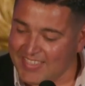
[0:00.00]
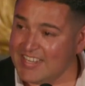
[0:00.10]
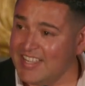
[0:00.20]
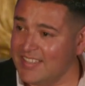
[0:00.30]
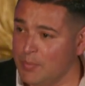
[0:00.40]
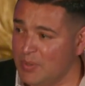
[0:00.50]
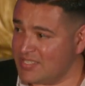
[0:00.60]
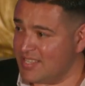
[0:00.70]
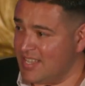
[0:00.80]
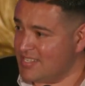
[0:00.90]
That day, they
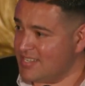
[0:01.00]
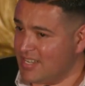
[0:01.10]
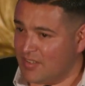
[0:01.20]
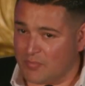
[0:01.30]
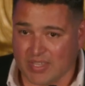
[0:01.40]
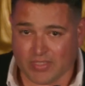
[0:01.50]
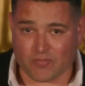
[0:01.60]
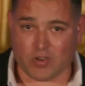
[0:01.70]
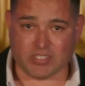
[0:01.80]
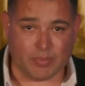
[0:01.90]
pitched the idea of being the
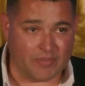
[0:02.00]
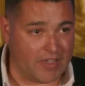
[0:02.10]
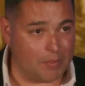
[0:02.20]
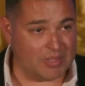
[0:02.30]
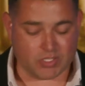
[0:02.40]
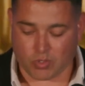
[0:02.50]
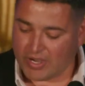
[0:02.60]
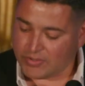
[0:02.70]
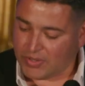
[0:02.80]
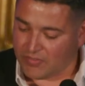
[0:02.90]
first in my family to
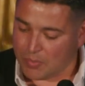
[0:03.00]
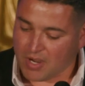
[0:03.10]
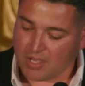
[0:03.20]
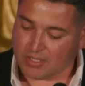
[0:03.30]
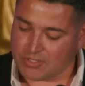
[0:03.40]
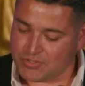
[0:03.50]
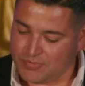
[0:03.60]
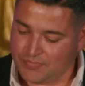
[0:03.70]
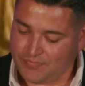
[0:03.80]
graduate from college.